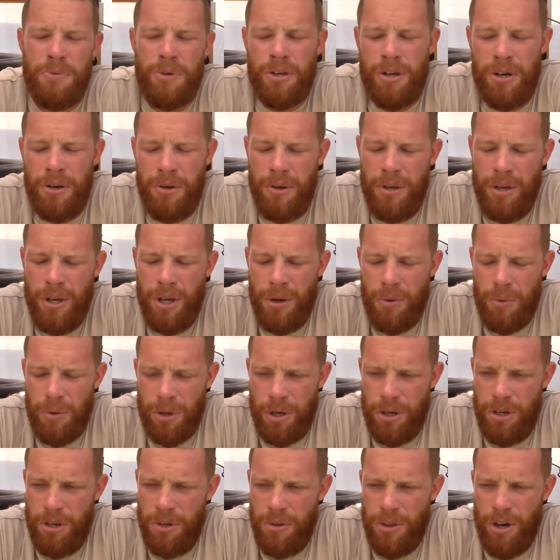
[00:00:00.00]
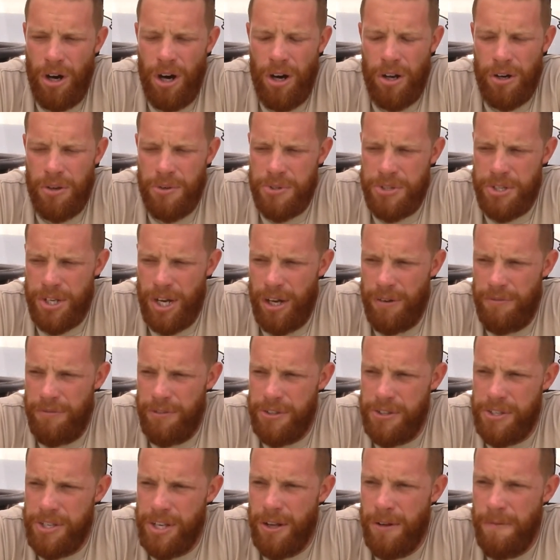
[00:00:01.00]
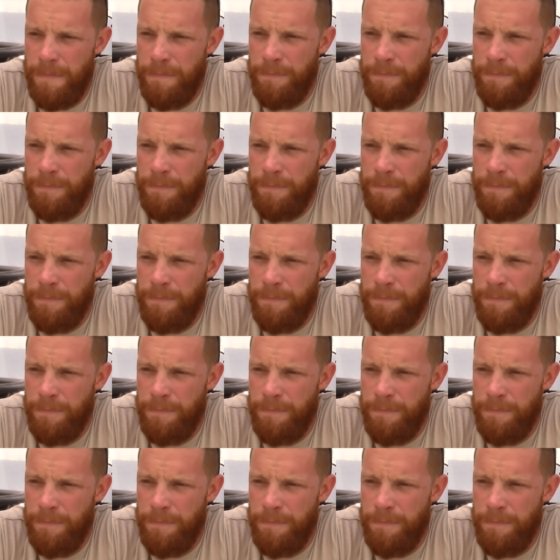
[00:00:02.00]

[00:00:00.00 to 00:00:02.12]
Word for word: We're going to we're going to do the auto cycles.